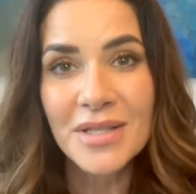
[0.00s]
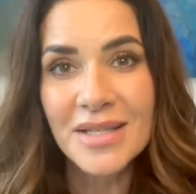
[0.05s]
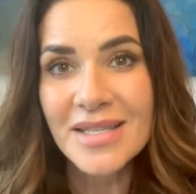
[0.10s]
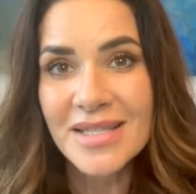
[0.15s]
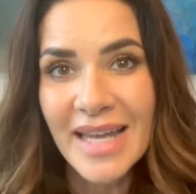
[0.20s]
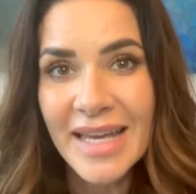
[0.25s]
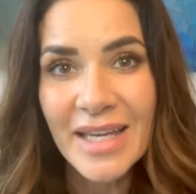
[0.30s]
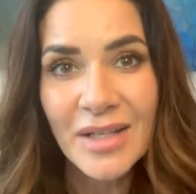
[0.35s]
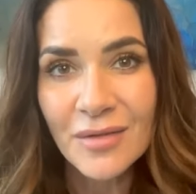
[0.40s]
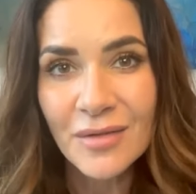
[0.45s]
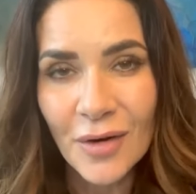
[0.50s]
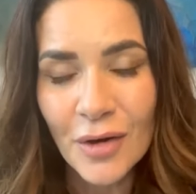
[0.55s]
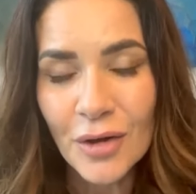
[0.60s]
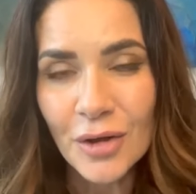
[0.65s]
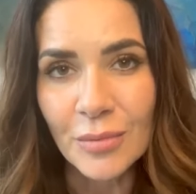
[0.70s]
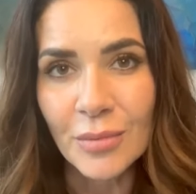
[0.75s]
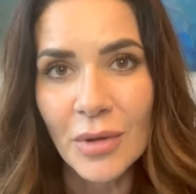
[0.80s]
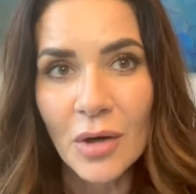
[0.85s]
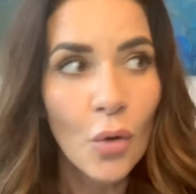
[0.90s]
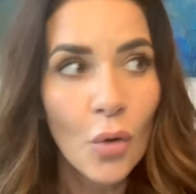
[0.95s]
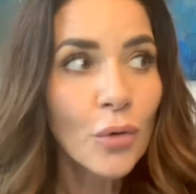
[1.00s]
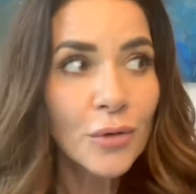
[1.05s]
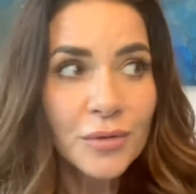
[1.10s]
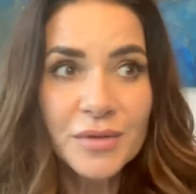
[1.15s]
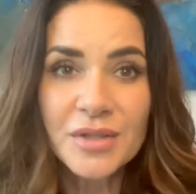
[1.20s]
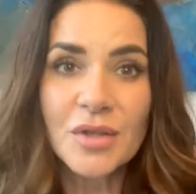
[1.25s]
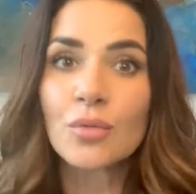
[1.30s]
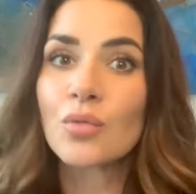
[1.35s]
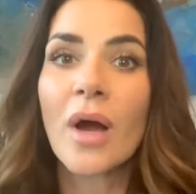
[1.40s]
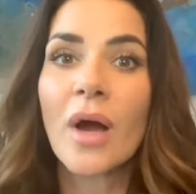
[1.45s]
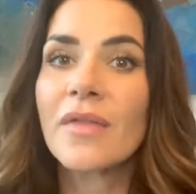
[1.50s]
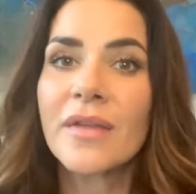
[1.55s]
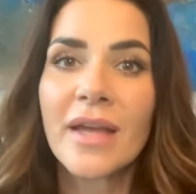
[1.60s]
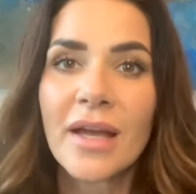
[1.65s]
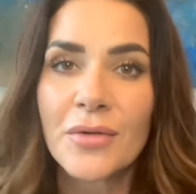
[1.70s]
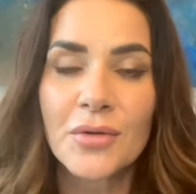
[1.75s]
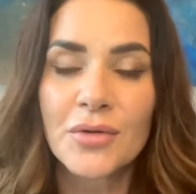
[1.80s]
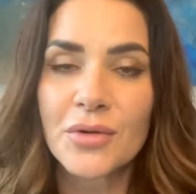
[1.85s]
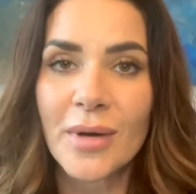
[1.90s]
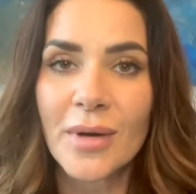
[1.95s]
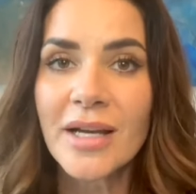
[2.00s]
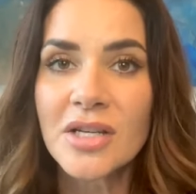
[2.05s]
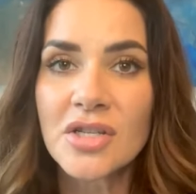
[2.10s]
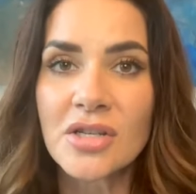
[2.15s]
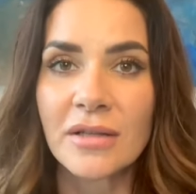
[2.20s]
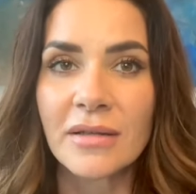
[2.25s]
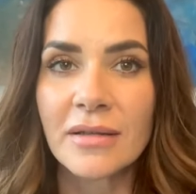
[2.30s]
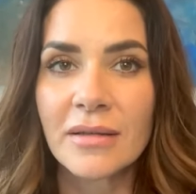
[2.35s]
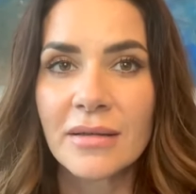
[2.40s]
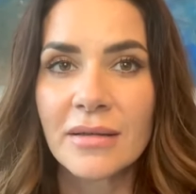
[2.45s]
stand firm or to run the other direction.